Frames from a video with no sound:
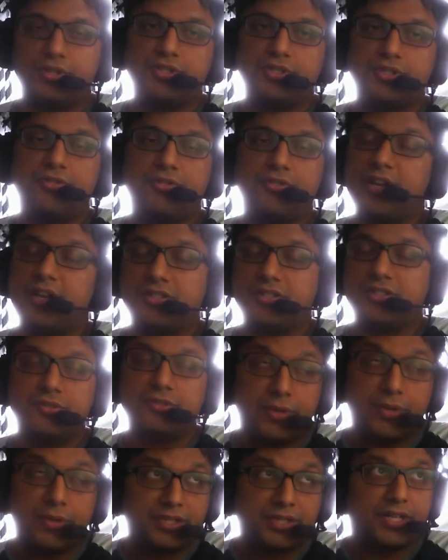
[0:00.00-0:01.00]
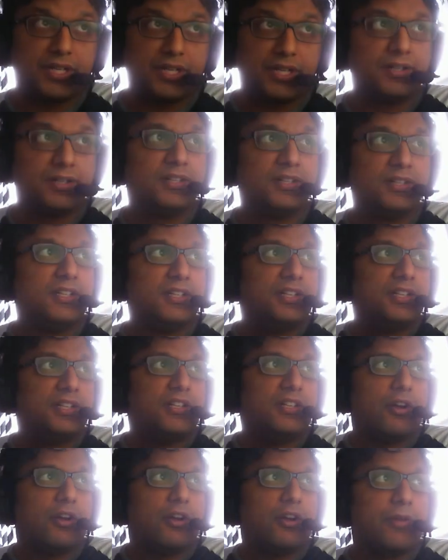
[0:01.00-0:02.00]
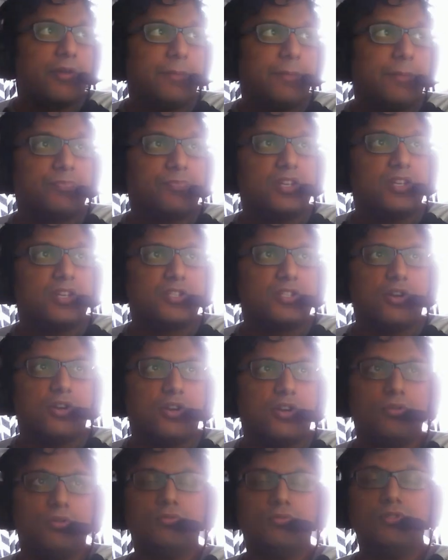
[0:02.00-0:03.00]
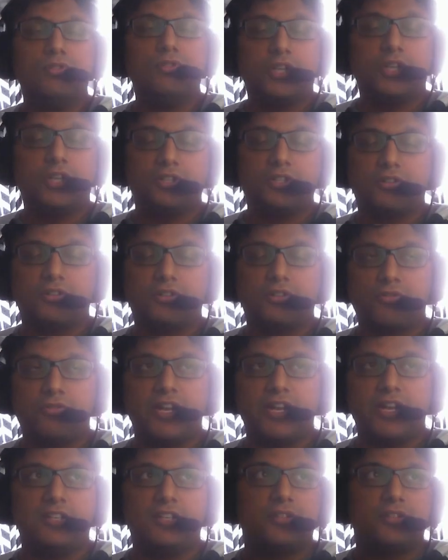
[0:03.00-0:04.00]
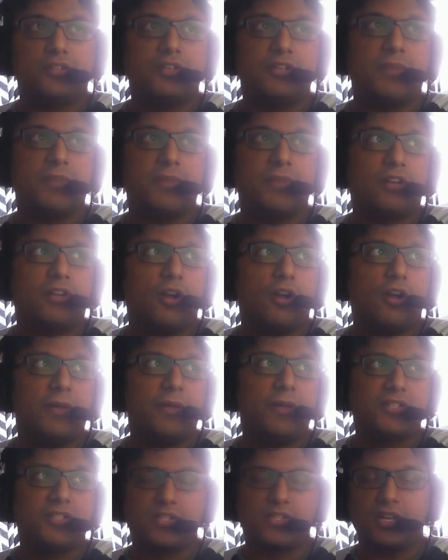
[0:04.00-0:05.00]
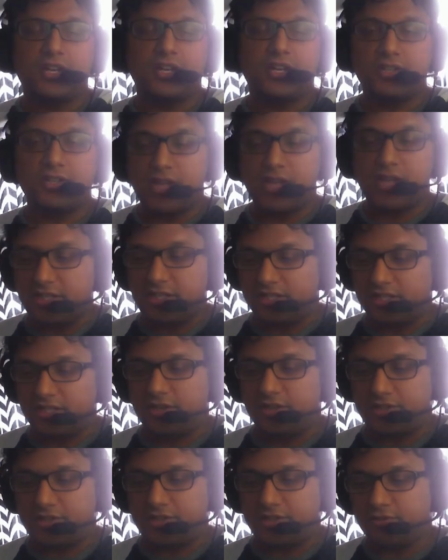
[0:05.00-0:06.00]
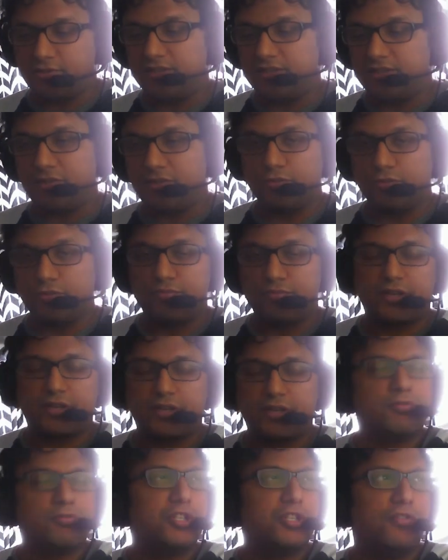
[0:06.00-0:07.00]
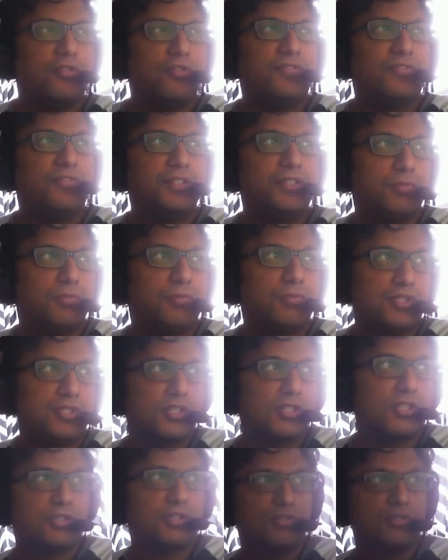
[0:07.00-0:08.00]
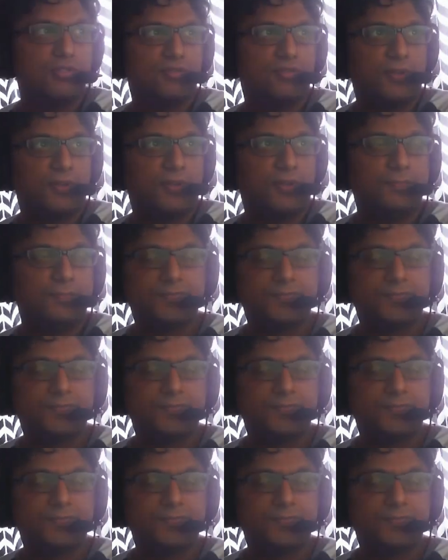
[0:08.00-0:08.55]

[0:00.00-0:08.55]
You don't have to do anything. All right. So look at your grade in my comments, and I did also leave a rubric, which hopefully was useful.